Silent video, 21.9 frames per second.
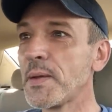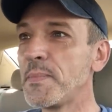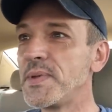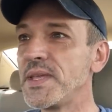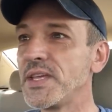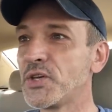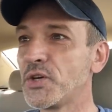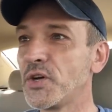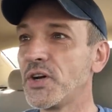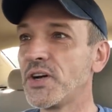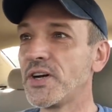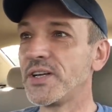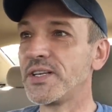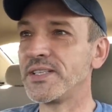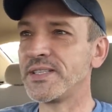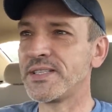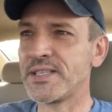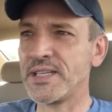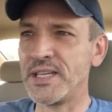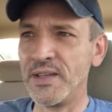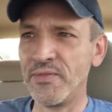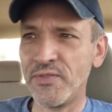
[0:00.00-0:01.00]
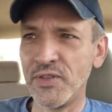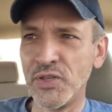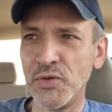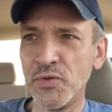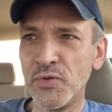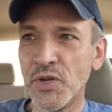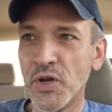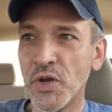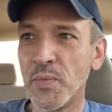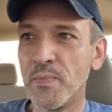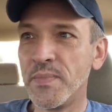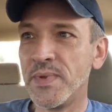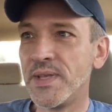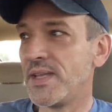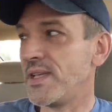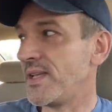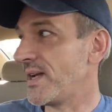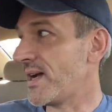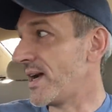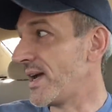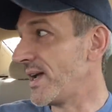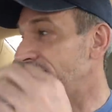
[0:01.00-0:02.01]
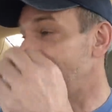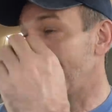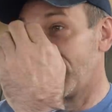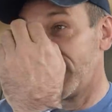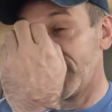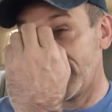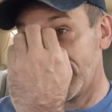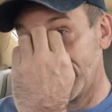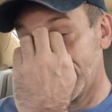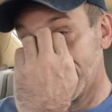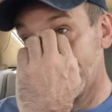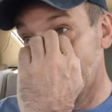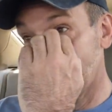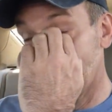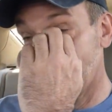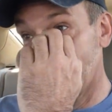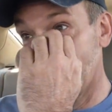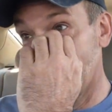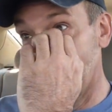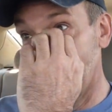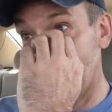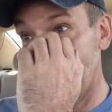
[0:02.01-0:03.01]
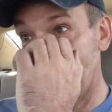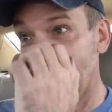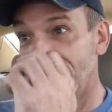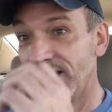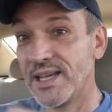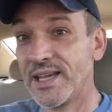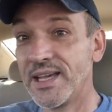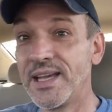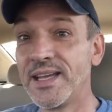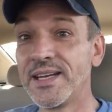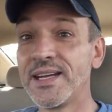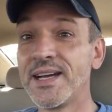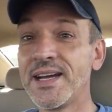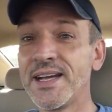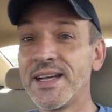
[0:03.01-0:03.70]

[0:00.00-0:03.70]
because if you know me, I get inside and